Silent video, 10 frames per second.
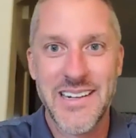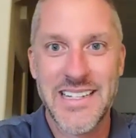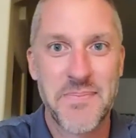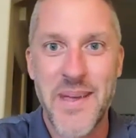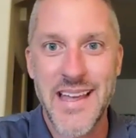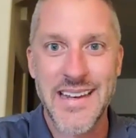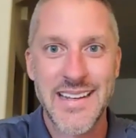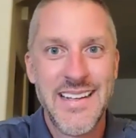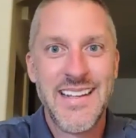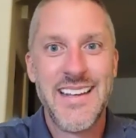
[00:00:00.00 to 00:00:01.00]
It's been
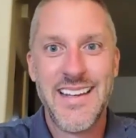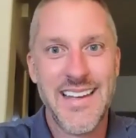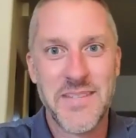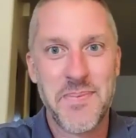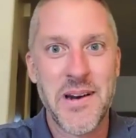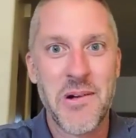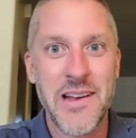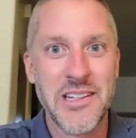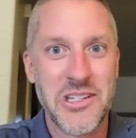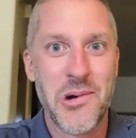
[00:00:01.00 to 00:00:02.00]
a
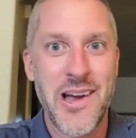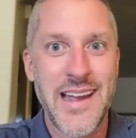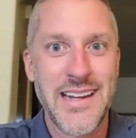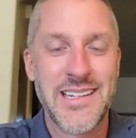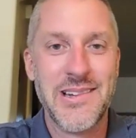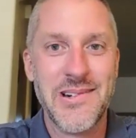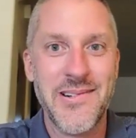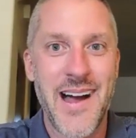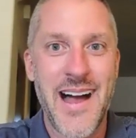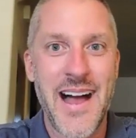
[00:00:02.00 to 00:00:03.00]
real joy to